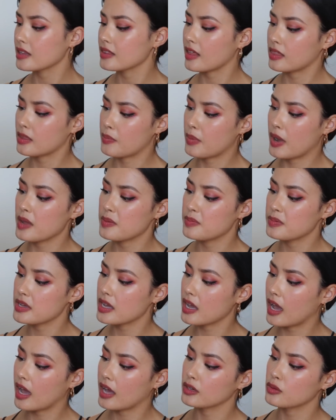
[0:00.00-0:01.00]
that the piping
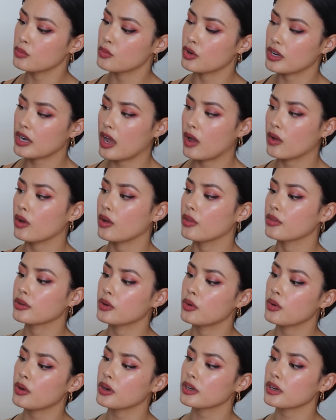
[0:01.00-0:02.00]
hadn't worn out on the
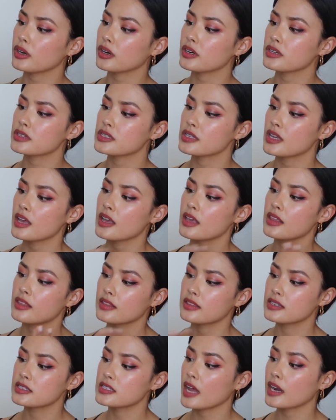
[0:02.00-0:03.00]
corners,
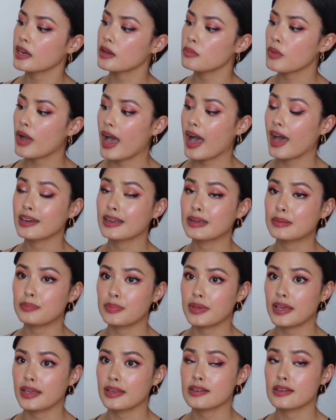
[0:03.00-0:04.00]
that the denim hadn't
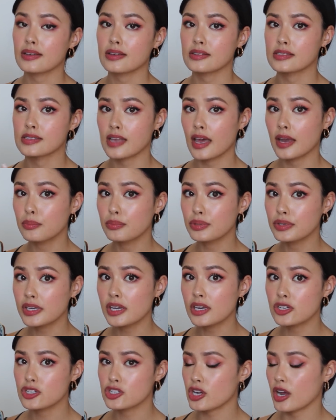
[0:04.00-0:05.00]
been sun
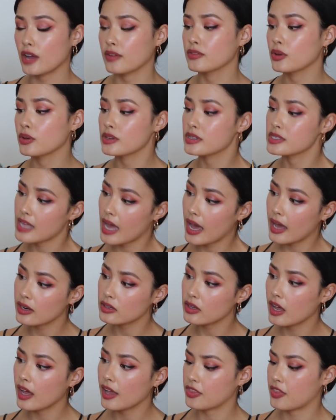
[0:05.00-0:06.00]
bleached. I've noticed that a
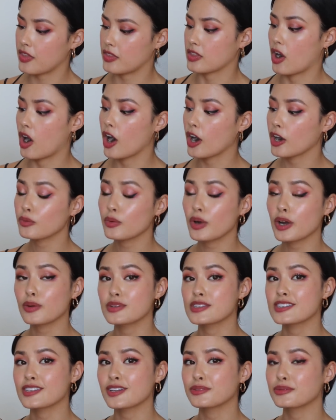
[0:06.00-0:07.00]
lot, that the hardware
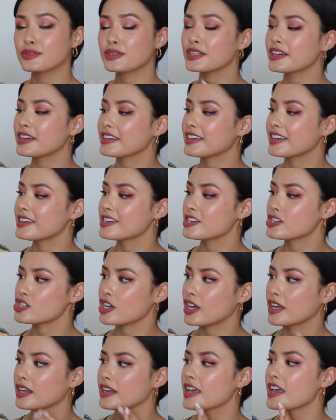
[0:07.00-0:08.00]
was still in really good
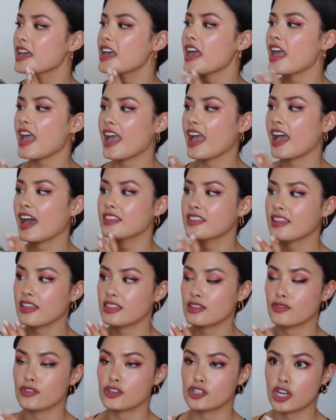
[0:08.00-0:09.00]
condition, and that
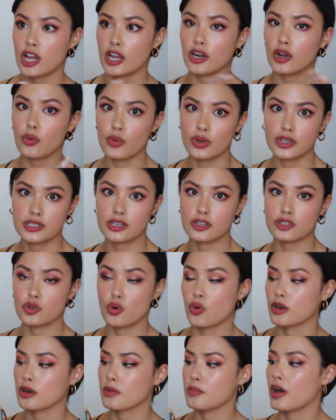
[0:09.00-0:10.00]
the vachetta wasn't
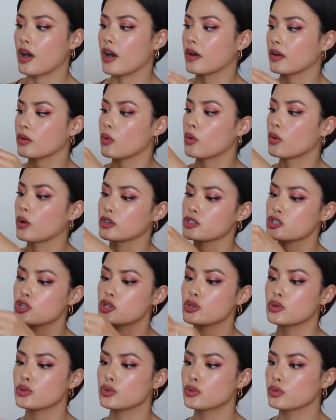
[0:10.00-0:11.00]
torn apart or
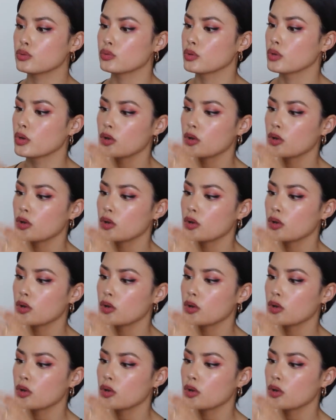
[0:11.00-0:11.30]
too